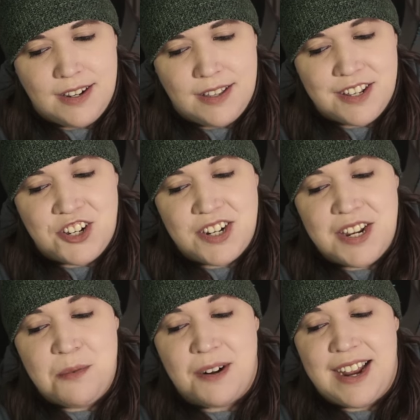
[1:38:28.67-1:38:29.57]
The
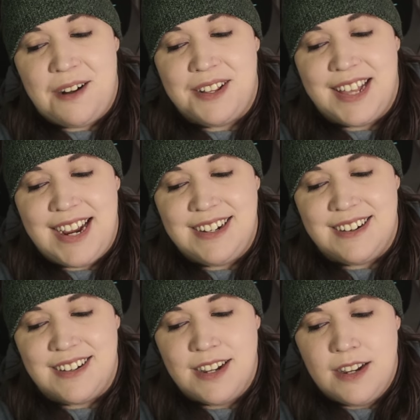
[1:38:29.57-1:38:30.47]
Shidi were now
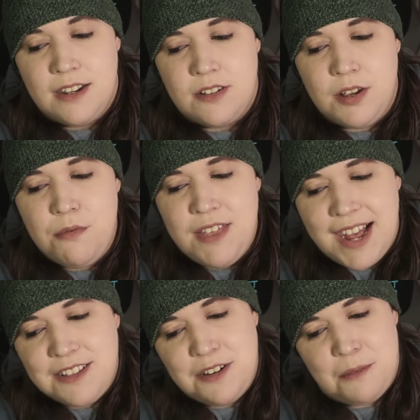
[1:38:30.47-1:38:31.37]
enlightened. So
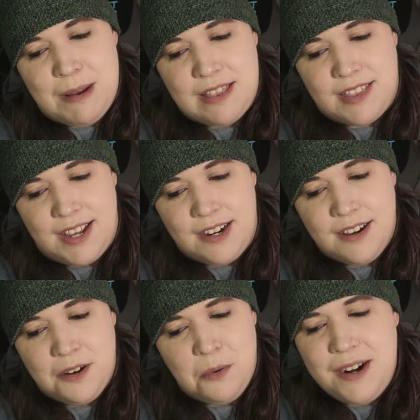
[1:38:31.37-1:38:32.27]
that's your method.
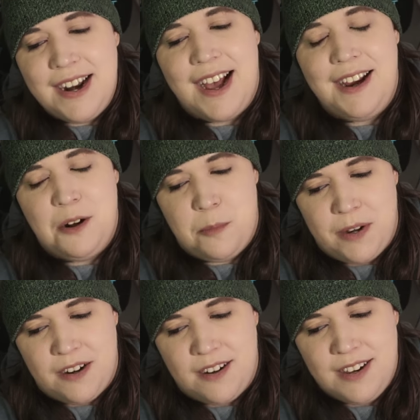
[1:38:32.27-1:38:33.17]
What an
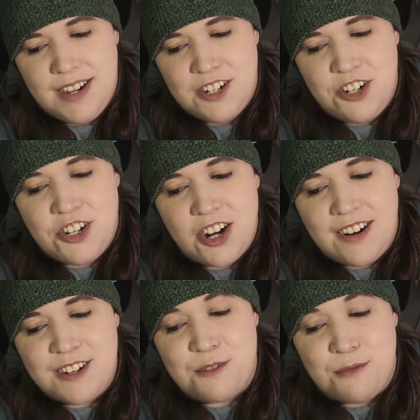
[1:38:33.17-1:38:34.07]
eye-opener.
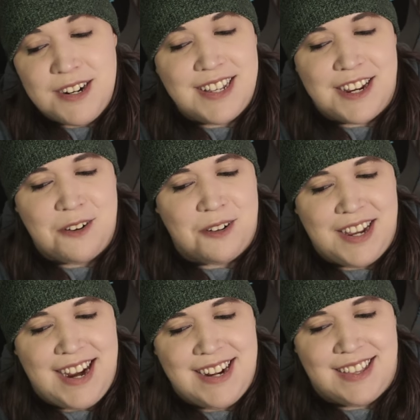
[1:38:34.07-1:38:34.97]
Shishang is really an old
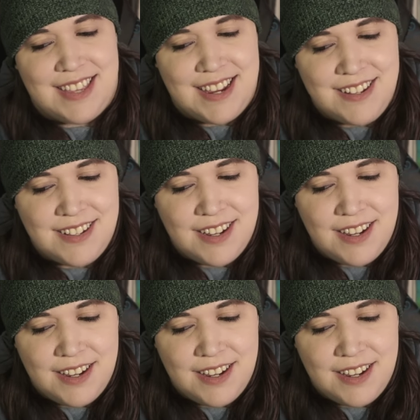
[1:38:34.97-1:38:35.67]
hand at this.